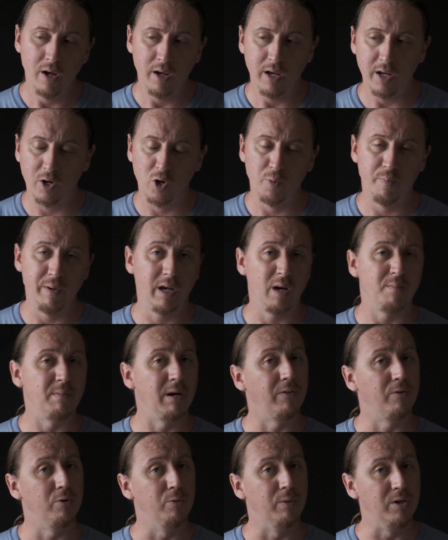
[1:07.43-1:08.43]
It could be
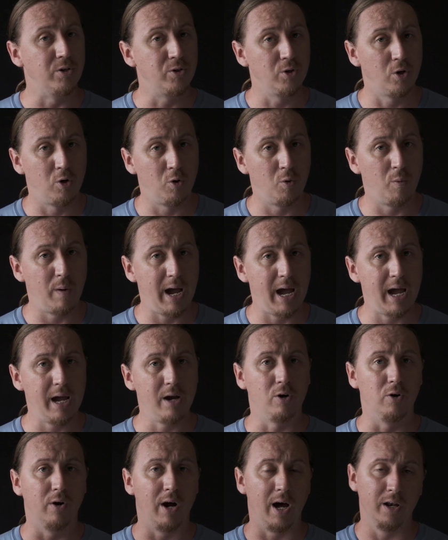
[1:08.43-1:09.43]
coming through a doorway
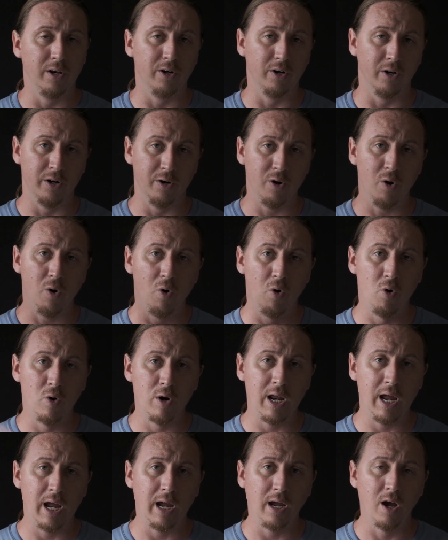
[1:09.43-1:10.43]
or under an
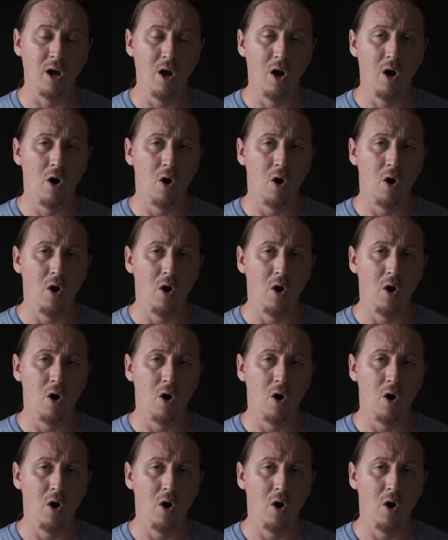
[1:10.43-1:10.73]
awning,